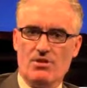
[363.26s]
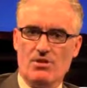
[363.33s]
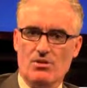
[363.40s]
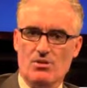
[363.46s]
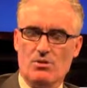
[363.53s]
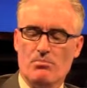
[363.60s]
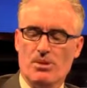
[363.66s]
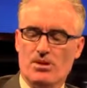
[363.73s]
to
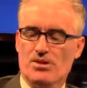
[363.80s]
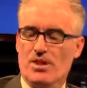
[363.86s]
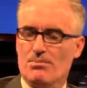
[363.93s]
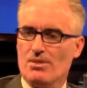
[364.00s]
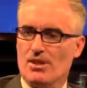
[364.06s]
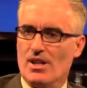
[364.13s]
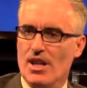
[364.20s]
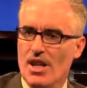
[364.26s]
do is build
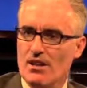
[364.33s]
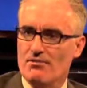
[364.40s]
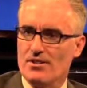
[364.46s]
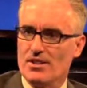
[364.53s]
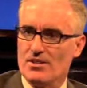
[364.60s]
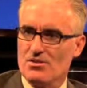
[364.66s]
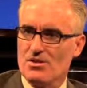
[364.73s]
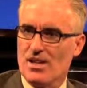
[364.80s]
up their
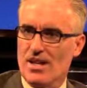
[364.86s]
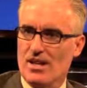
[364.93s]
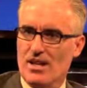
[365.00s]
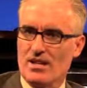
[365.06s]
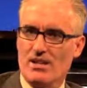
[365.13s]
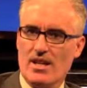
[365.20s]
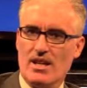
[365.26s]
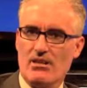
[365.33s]
confidence. Now,
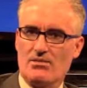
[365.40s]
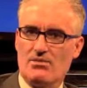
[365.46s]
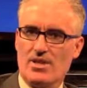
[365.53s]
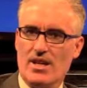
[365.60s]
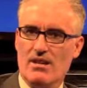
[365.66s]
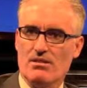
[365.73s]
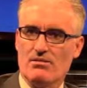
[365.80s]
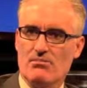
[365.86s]
that'll
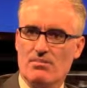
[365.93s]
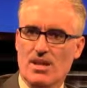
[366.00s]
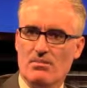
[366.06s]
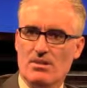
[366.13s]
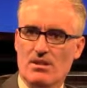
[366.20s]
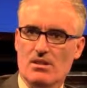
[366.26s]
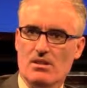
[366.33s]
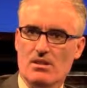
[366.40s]
sound
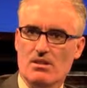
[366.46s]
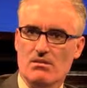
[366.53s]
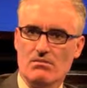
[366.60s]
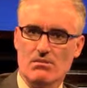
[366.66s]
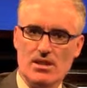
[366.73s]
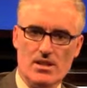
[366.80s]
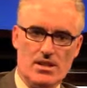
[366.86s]
maybe a little